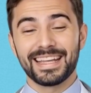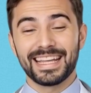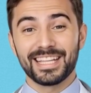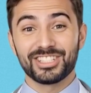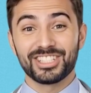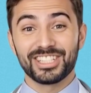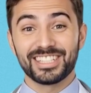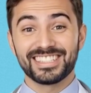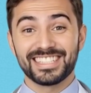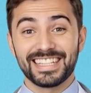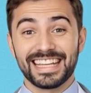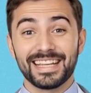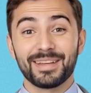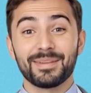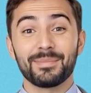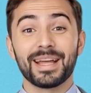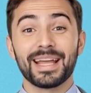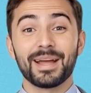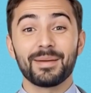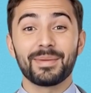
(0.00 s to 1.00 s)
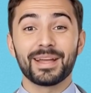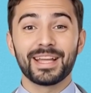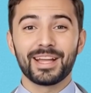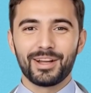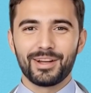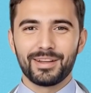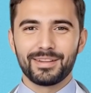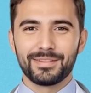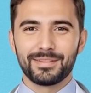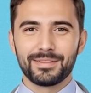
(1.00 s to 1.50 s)
itchy skin may
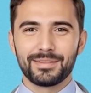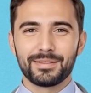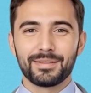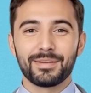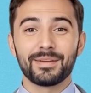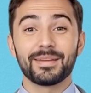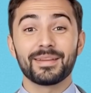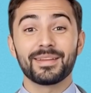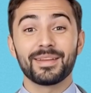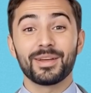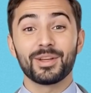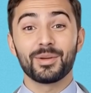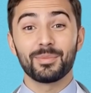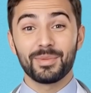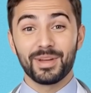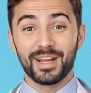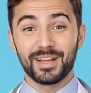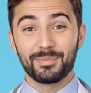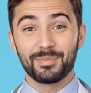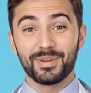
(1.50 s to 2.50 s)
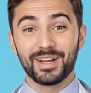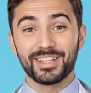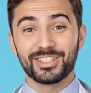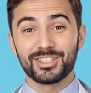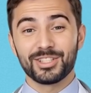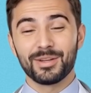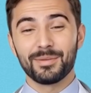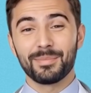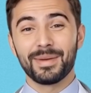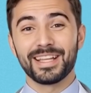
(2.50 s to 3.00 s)
appear. Your blood
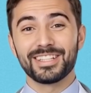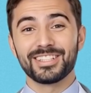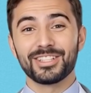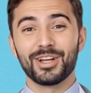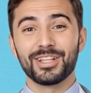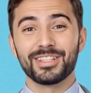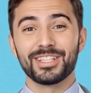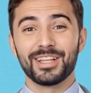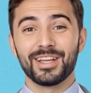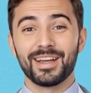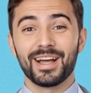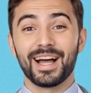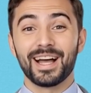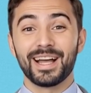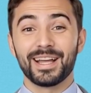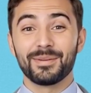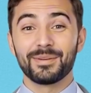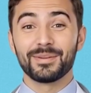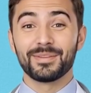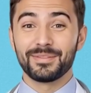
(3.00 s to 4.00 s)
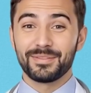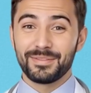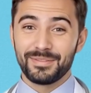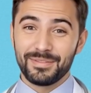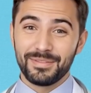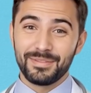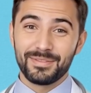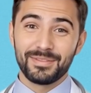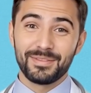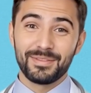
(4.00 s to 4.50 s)
pressure may start to climb.
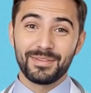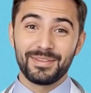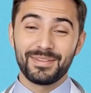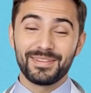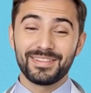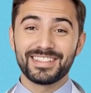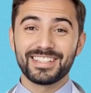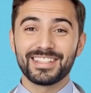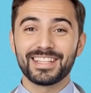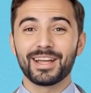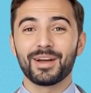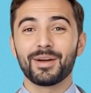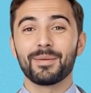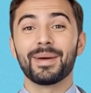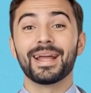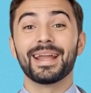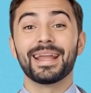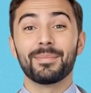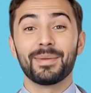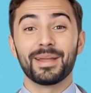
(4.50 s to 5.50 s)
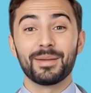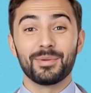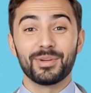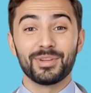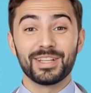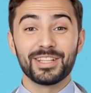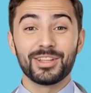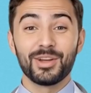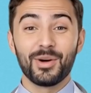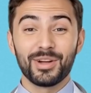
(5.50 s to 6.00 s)
Still, many
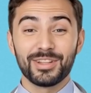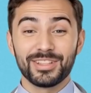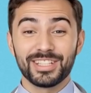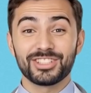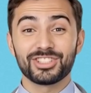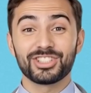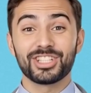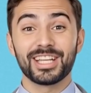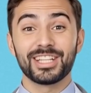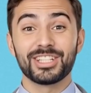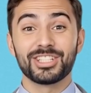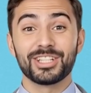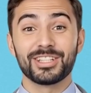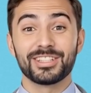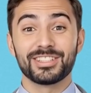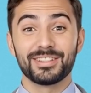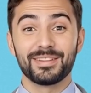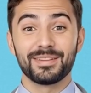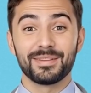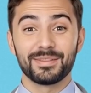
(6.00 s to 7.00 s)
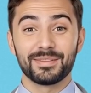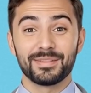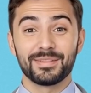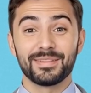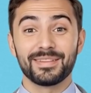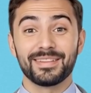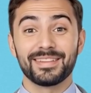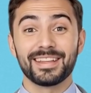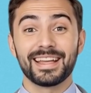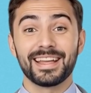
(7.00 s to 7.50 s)
people ignore these changes,
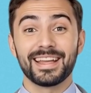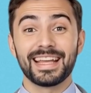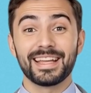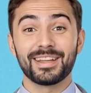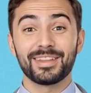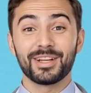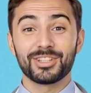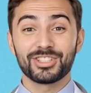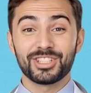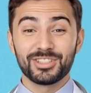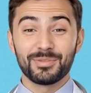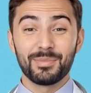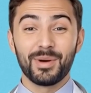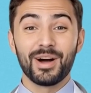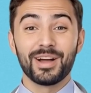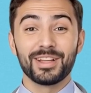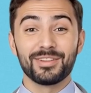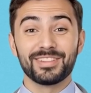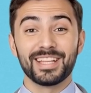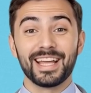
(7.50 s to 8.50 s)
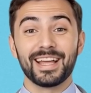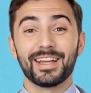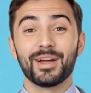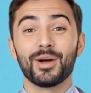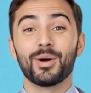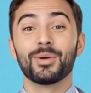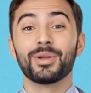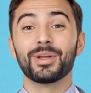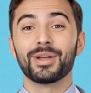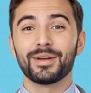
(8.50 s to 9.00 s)
thinking they're just part of getting
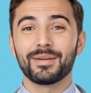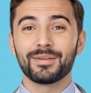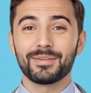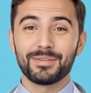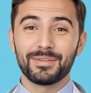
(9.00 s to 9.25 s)
older.